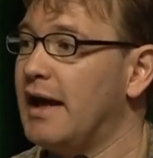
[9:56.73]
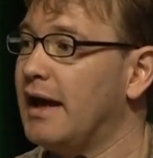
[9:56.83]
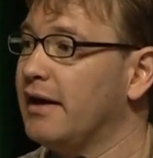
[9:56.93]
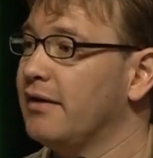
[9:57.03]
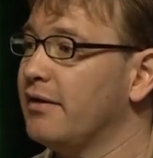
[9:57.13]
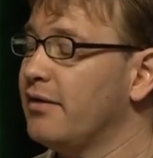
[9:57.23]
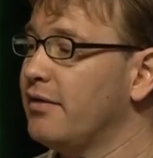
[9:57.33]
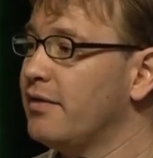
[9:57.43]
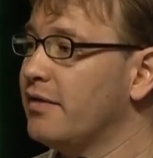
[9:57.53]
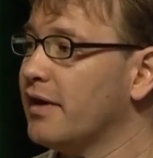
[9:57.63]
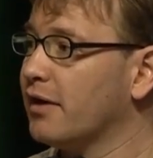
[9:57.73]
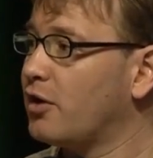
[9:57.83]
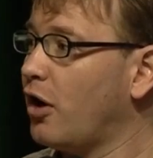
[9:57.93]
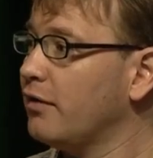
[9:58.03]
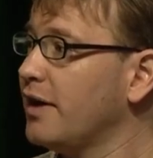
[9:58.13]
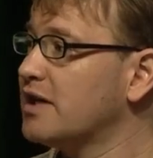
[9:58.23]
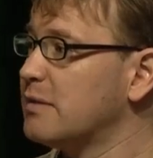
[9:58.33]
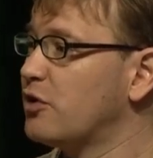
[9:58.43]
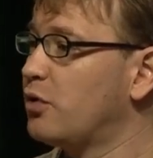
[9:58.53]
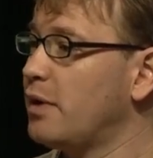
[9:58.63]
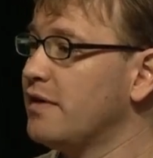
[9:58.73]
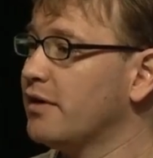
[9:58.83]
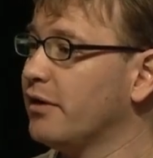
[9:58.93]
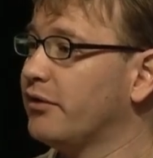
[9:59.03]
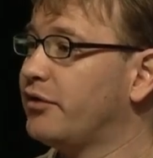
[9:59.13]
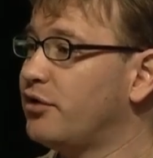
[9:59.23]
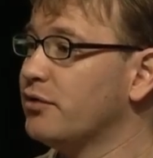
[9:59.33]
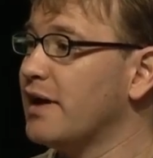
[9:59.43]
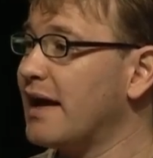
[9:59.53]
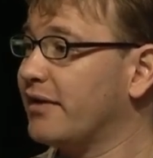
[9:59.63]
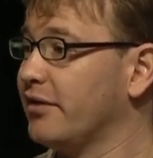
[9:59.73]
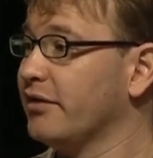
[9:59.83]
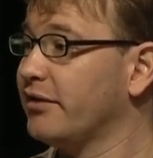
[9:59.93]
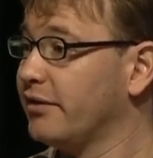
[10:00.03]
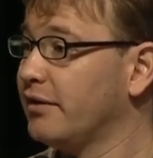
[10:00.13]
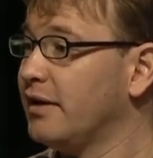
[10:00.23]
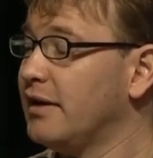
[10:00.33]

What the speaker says: And the correlation between those two X's